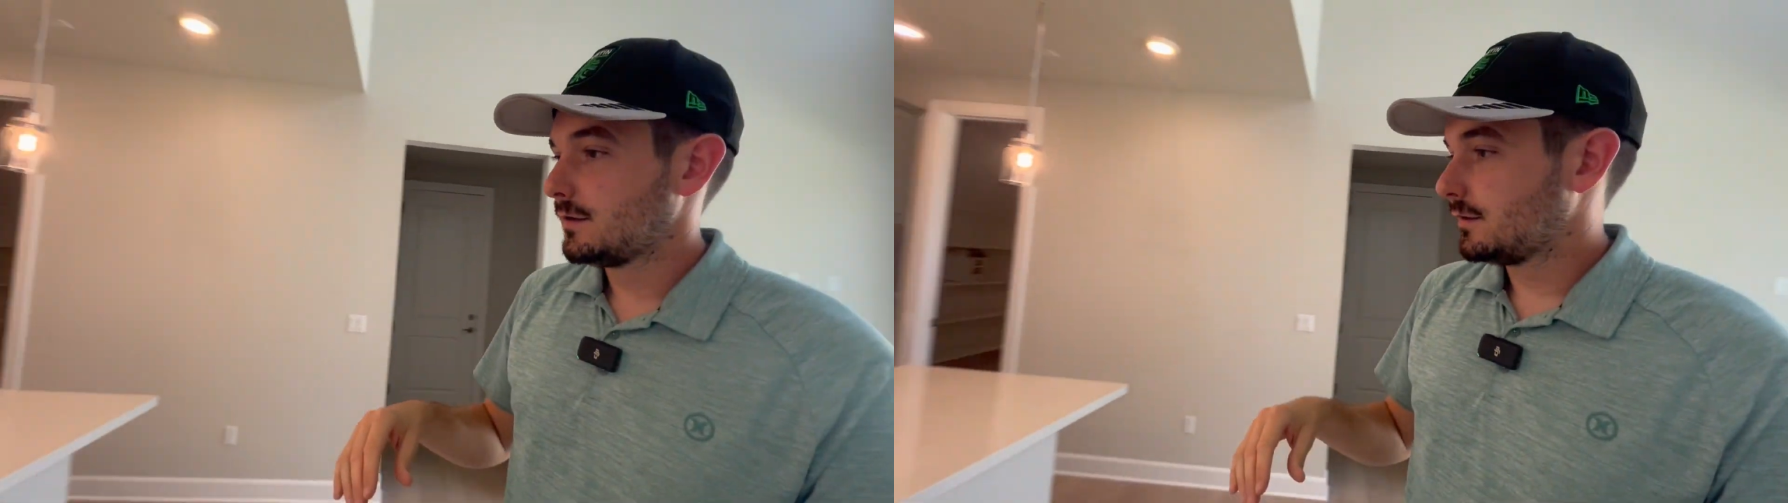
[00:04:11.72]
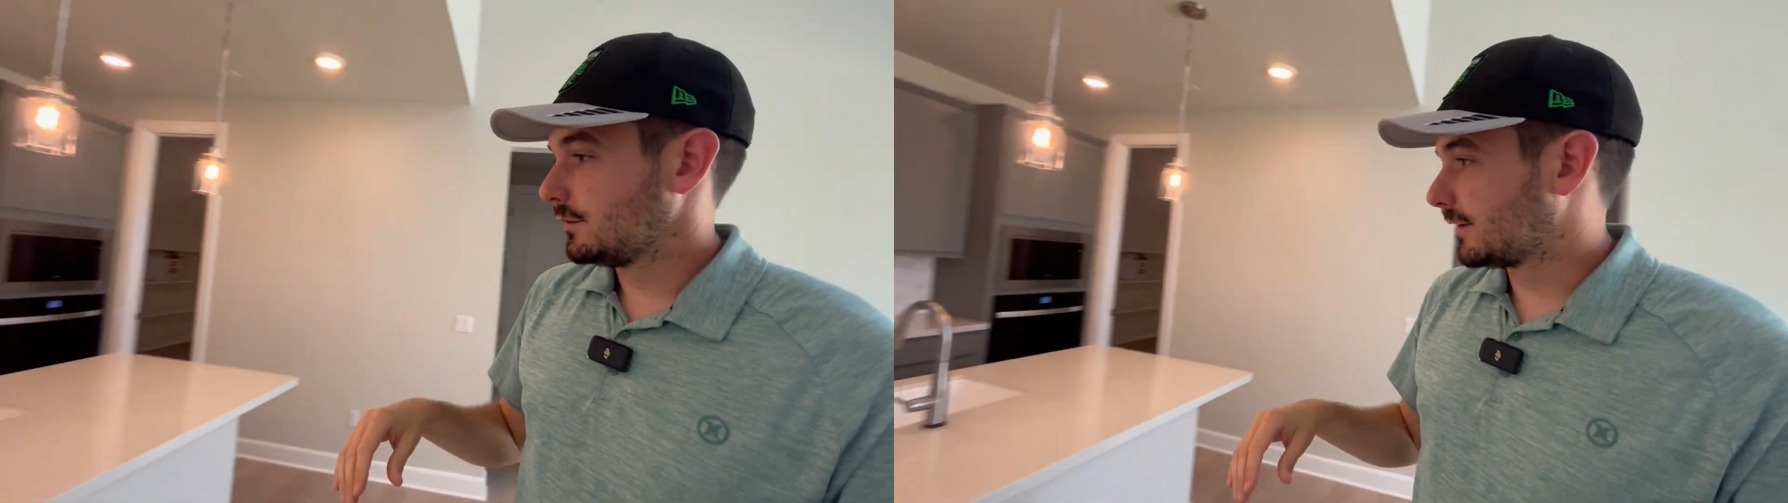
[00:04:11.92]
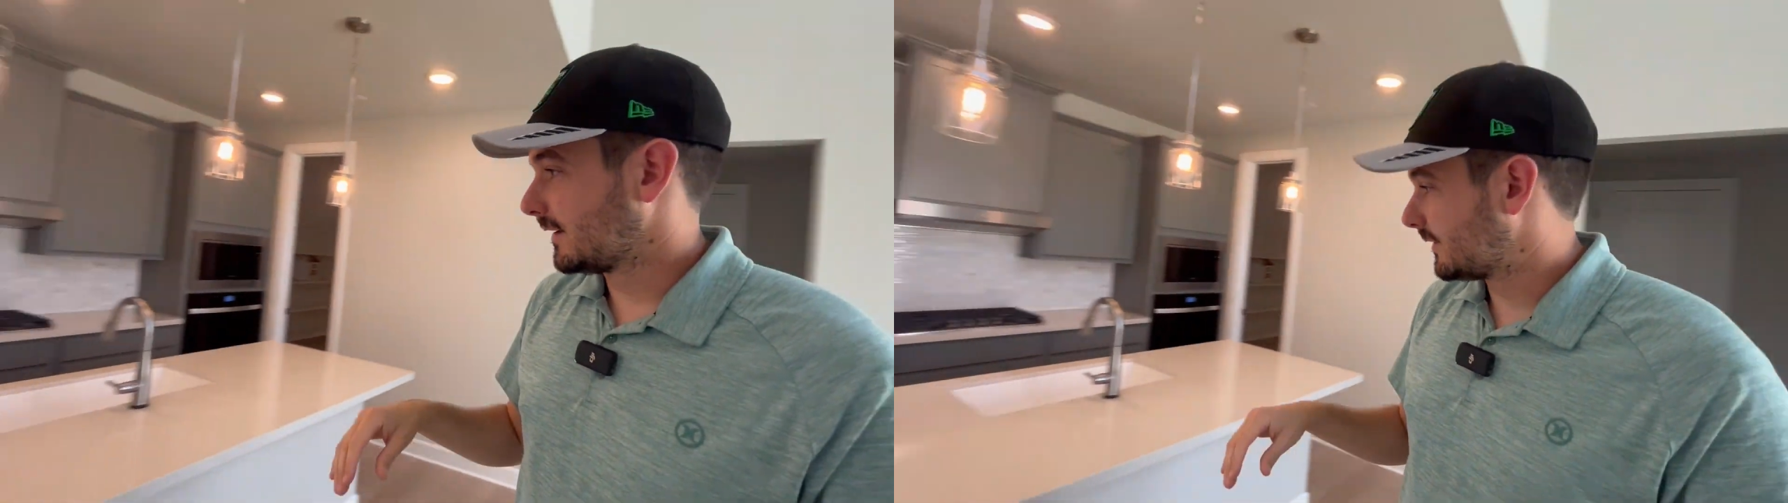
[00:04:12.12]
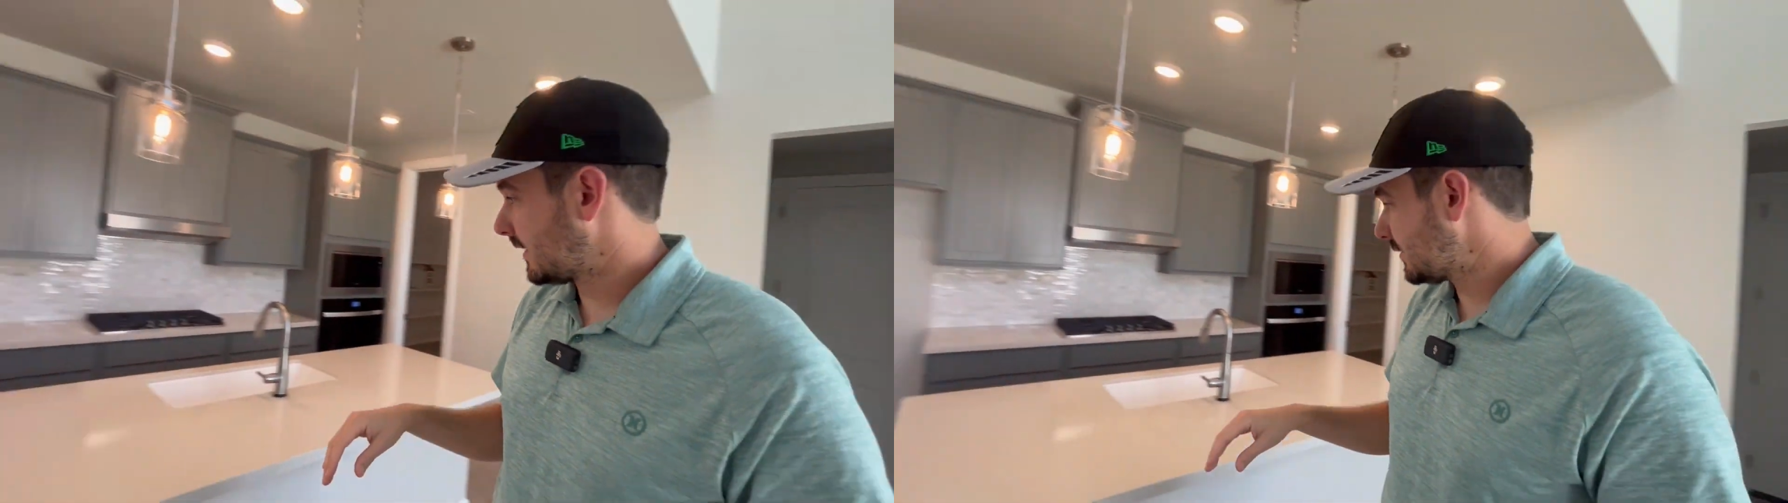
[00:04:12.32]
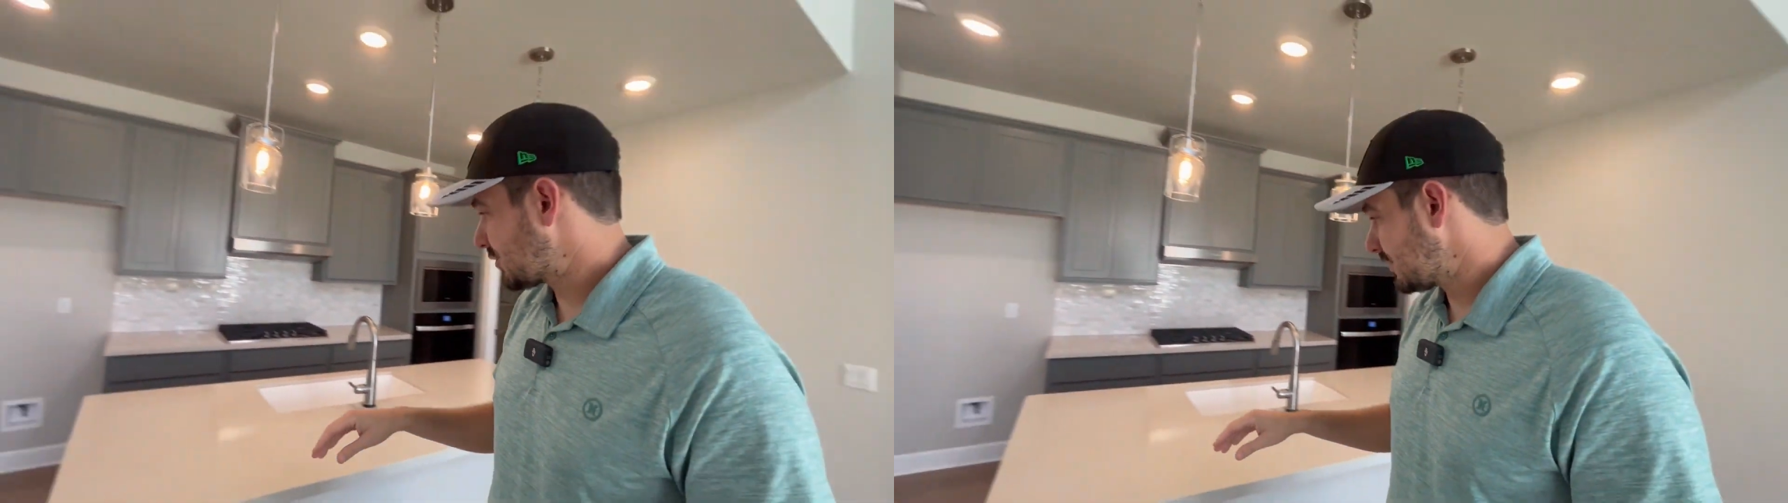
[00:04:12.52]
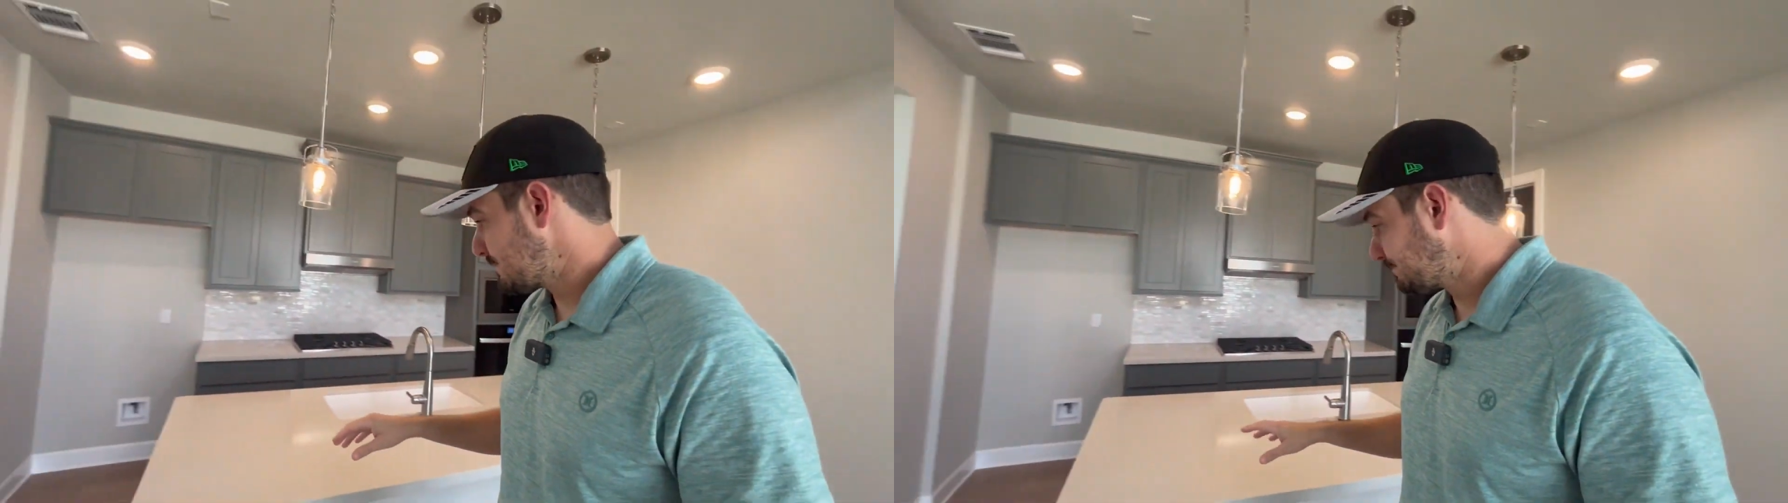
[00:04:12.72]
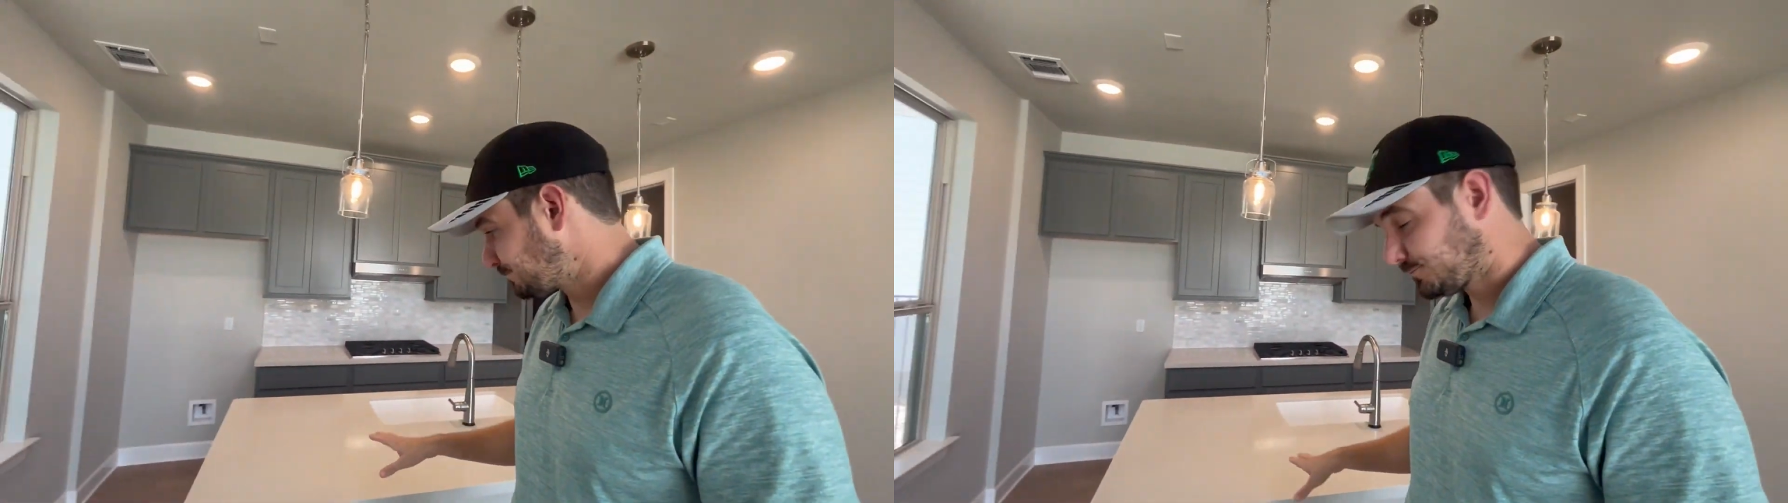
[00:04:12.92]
Looking at the kitchen,